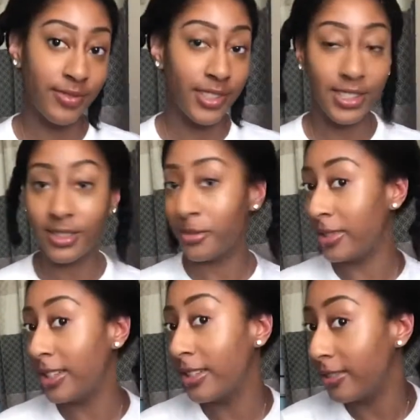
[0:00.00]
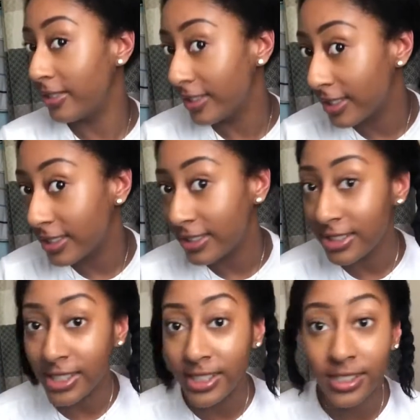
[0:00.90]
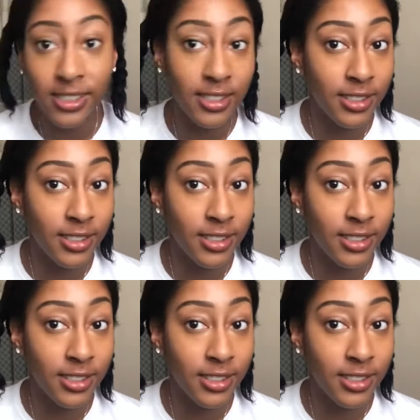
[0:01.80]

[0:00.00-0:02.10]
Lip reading: This is a really cute look. Jeez.